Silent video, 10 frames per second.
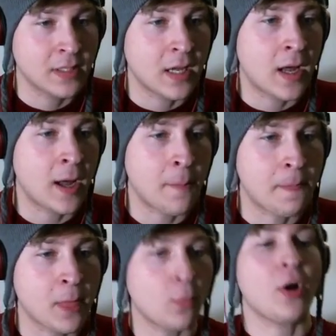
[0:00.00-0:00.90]

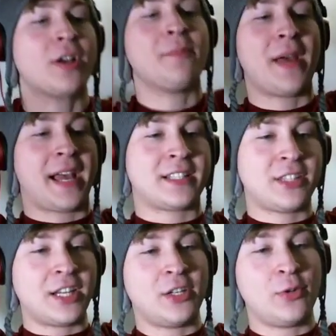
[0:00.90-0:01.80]
Welcome back.
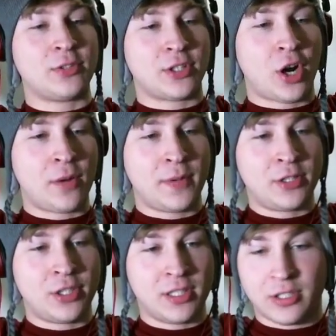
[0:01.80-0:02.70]
Sonny 2 is an
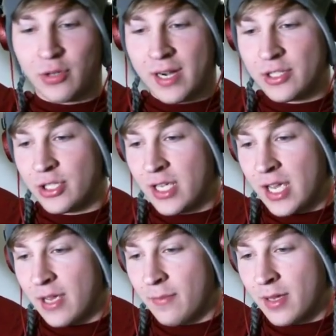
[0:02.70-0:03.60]
RPG strategy
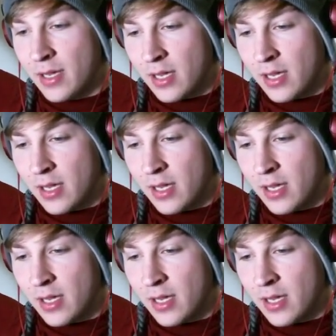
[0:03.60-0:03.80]
game.